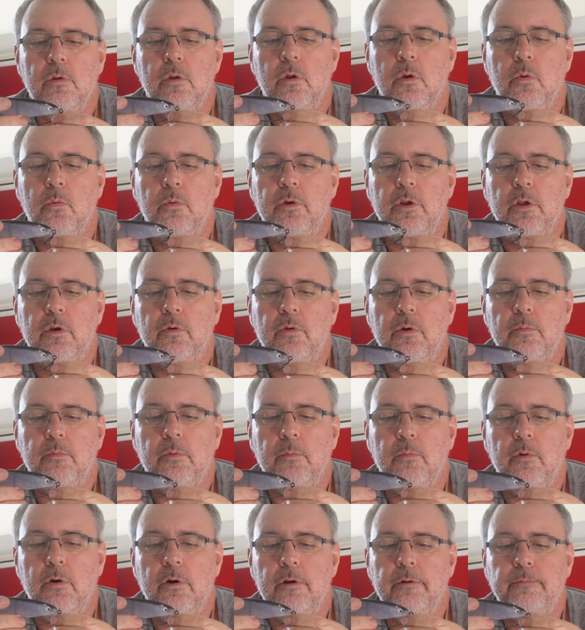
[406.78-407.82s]
when you crimp
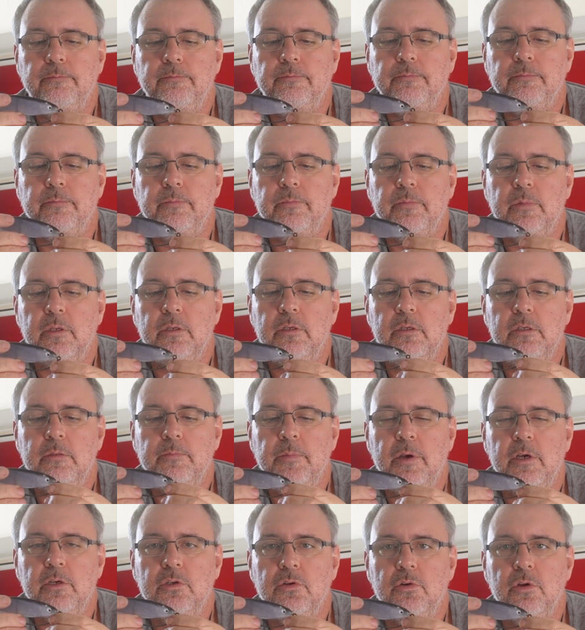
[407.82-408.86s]
them on, just
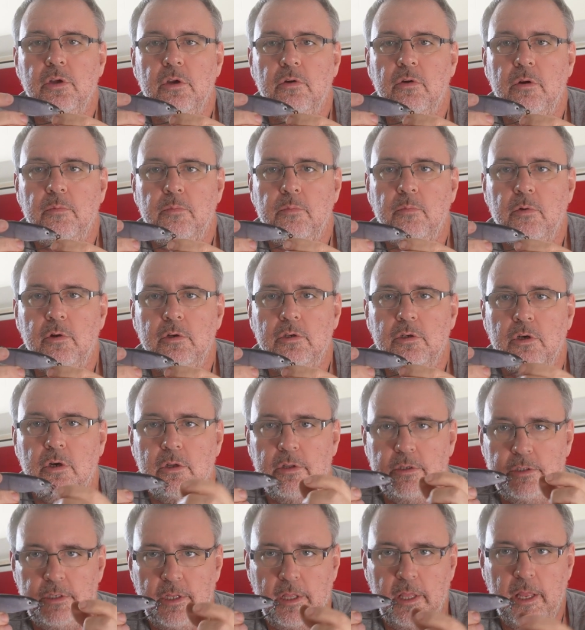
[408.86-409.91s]
make sure you crimp them on
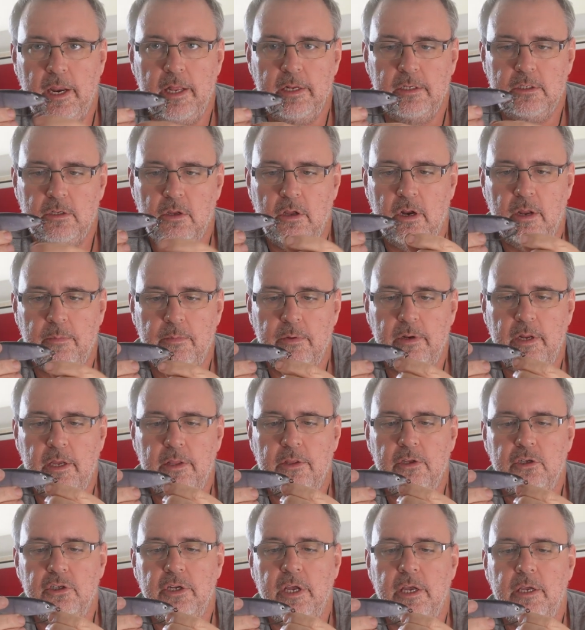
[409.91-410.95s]
tight so they don't slide up and down
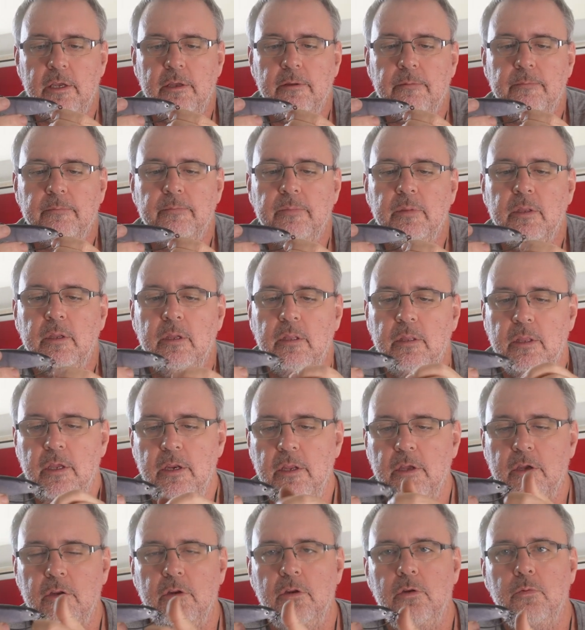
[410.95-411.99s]
the shank. And then
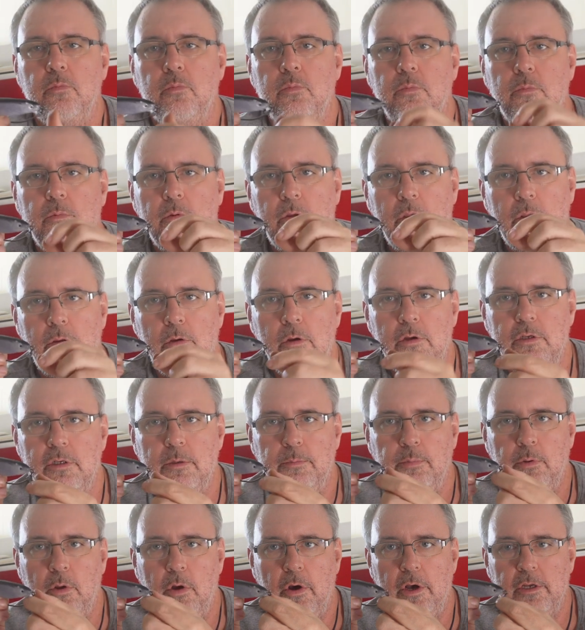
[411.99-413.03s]
you can use your
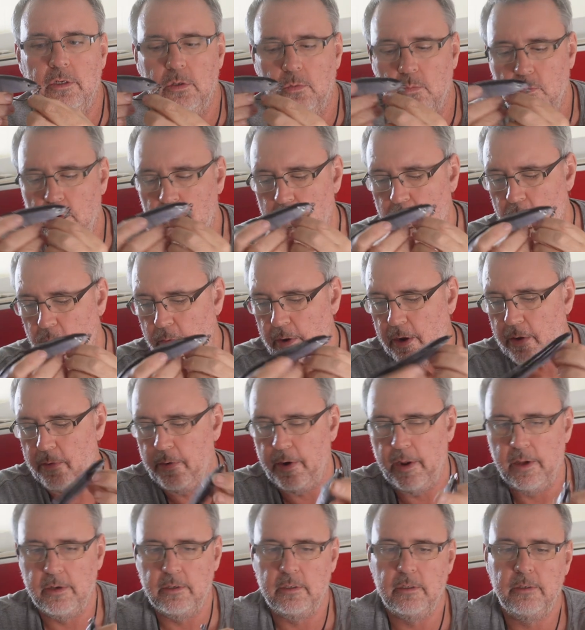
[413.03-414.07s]
pliers and work your way
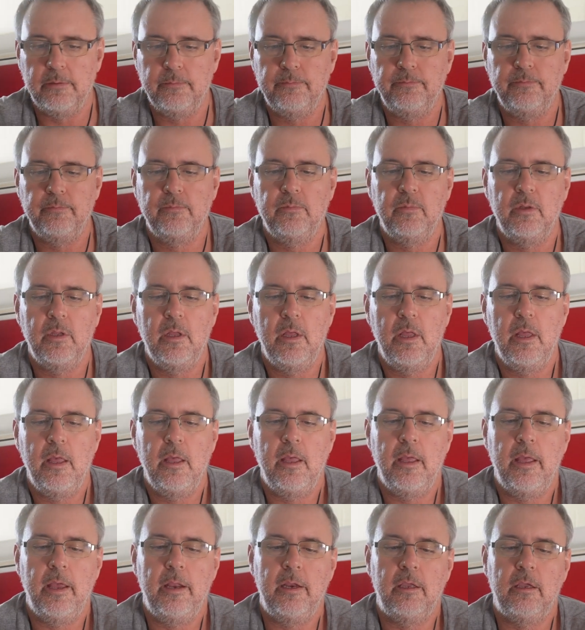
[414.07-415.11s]
around.
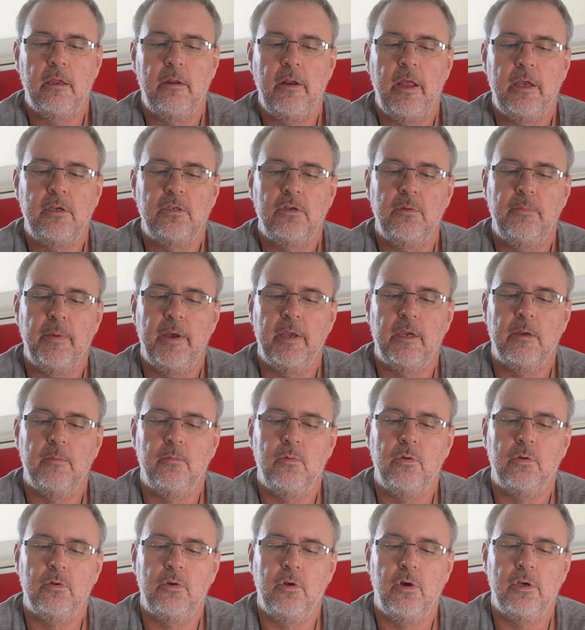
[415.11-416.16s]
And you can actually make them
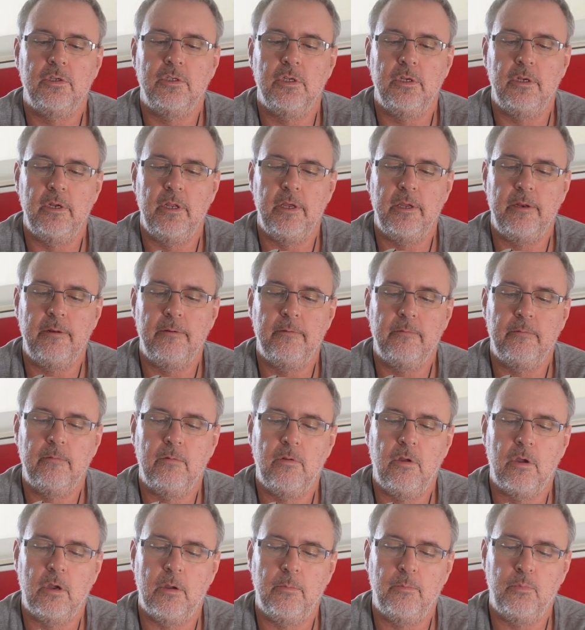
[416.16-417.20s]
look nice and neat,
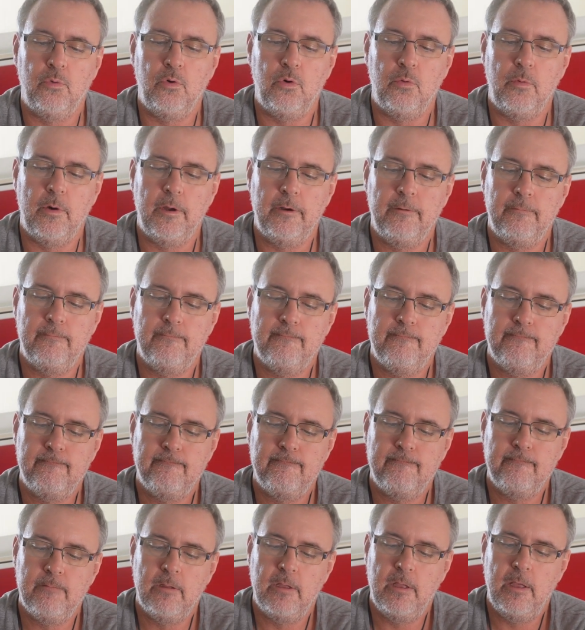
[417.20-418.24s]
like I bought one.
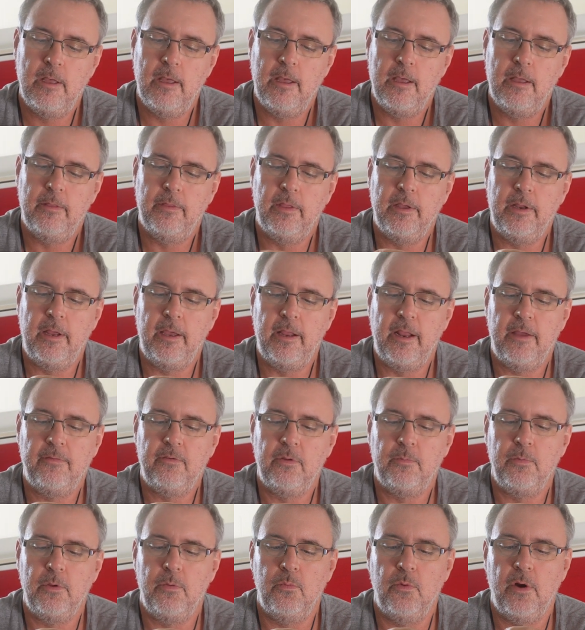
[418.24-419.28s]
They don't have
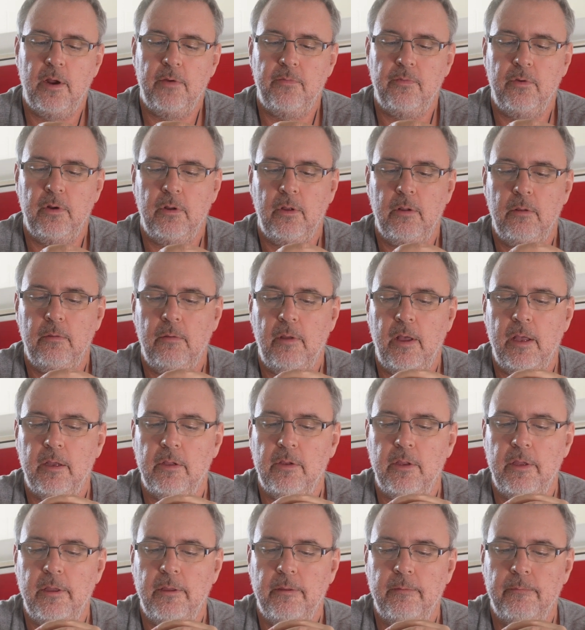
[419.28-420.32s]
to be rough and
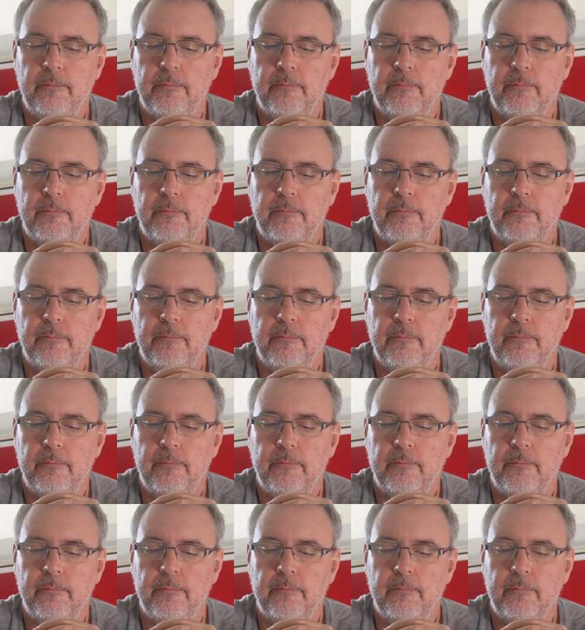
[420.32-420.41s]
ugly.